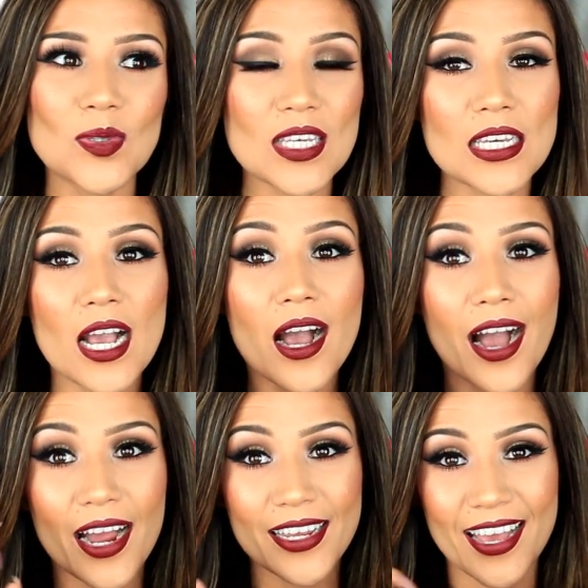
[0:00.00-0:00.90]
the
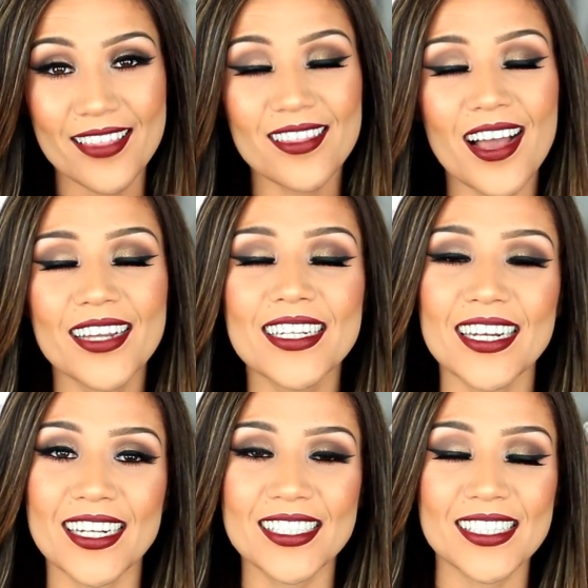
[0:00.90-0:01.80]
high-end line,
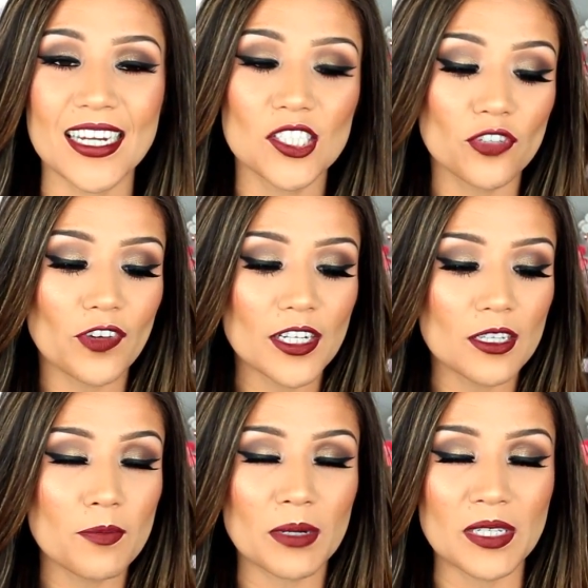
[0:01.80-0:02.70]
and I decided to
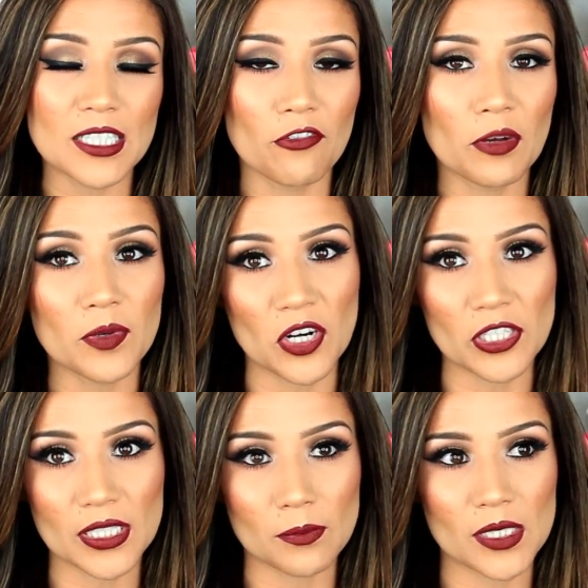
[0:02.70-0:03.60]
finally pick myself up a
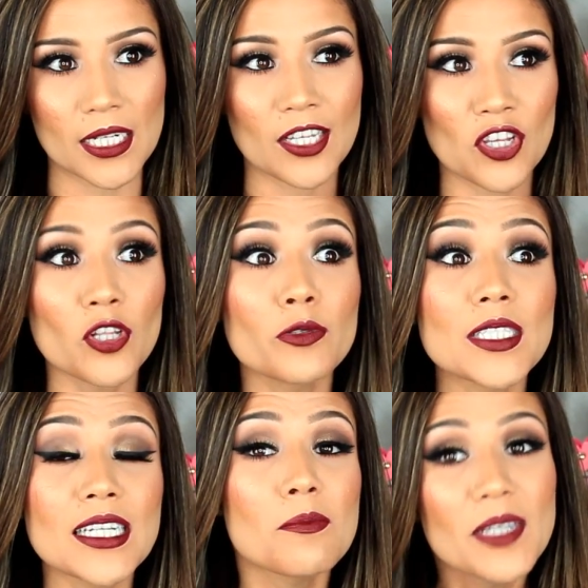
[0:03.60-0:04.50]
NARS lipstick. And the only
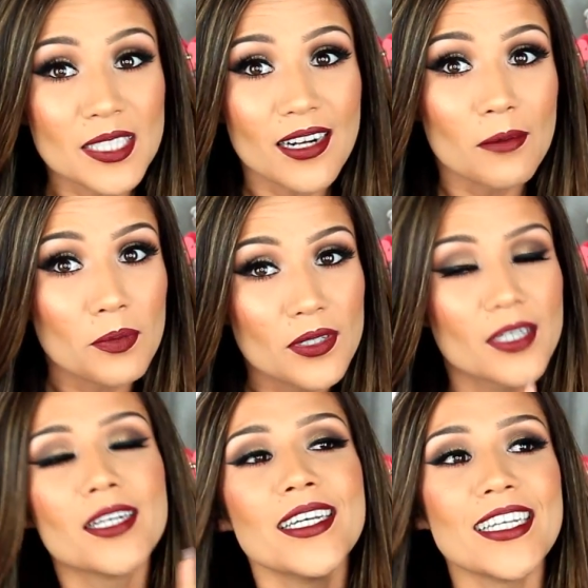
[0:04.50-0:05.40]
reason I picked it up
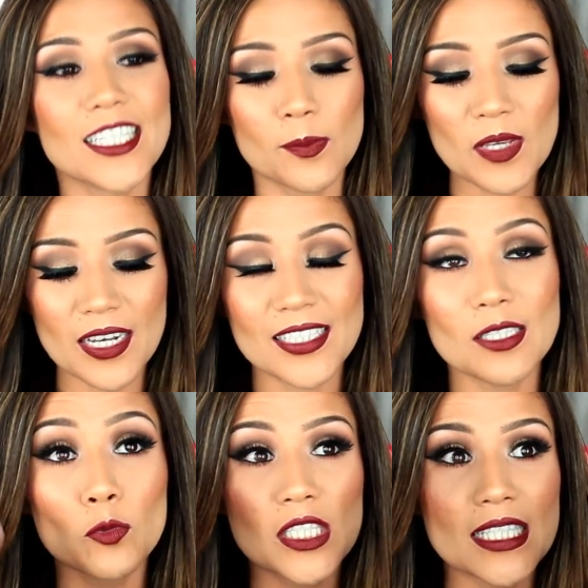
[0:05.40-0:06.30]
is because
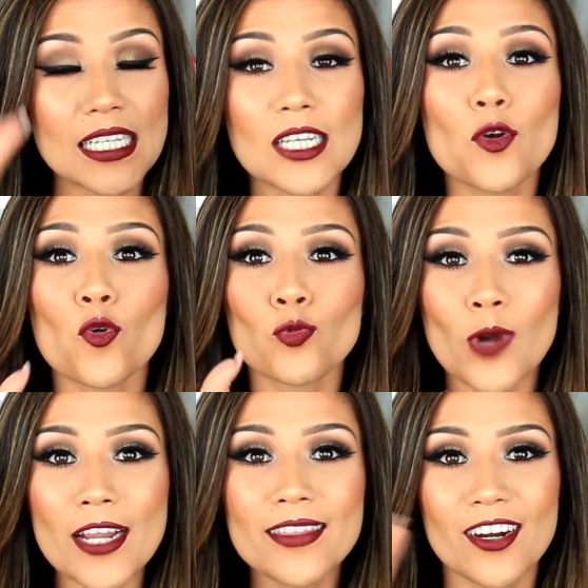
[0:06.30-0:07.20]
it was sitting
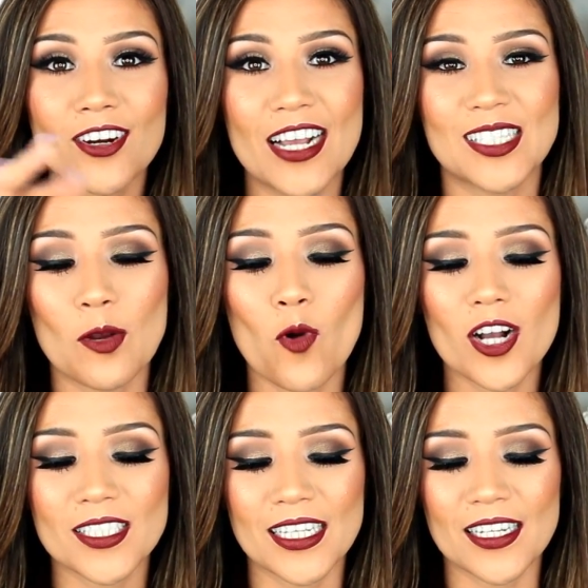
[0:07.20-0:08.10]
right there as I
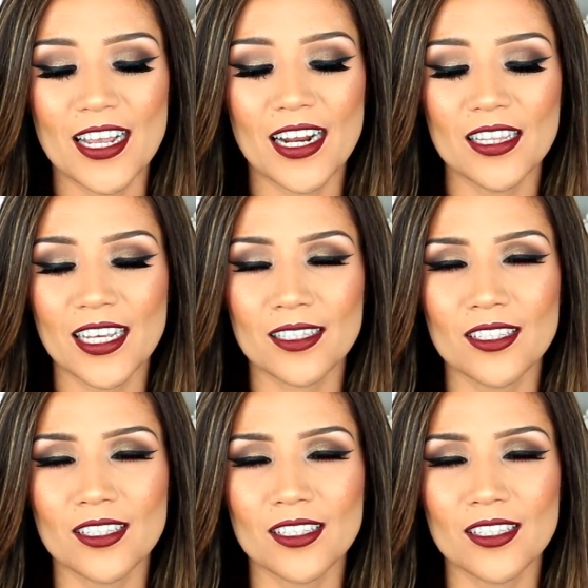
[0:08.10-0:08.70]
walked in, and I like